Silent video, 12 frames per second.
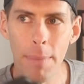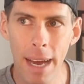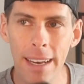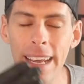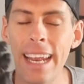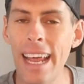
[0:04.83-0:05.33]

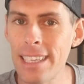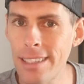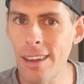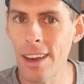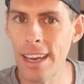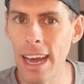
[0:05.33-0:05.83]
but it has
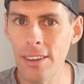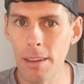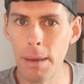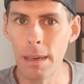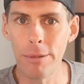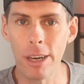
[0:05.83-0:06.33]
turned out to
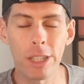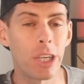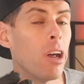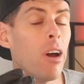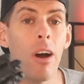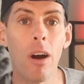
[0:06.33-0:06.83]
be a production.